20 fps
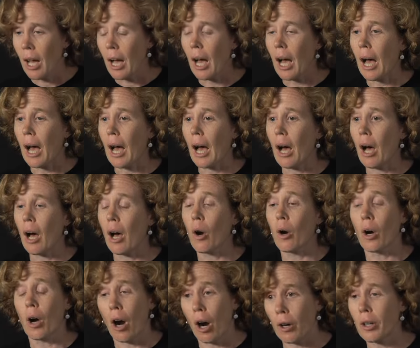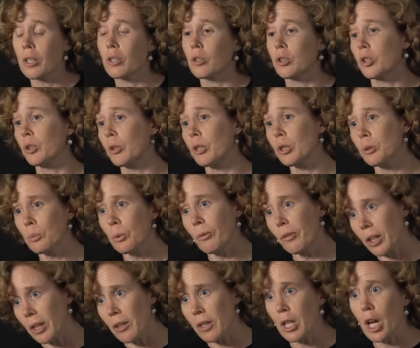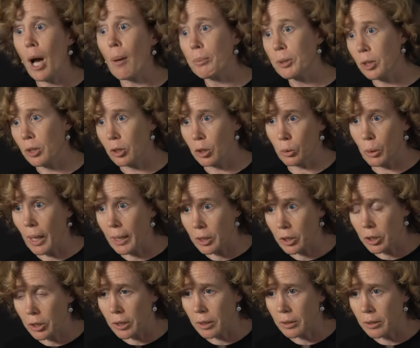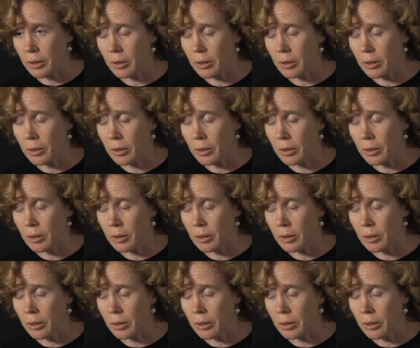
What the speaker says: our industry is moving in the opposite direction.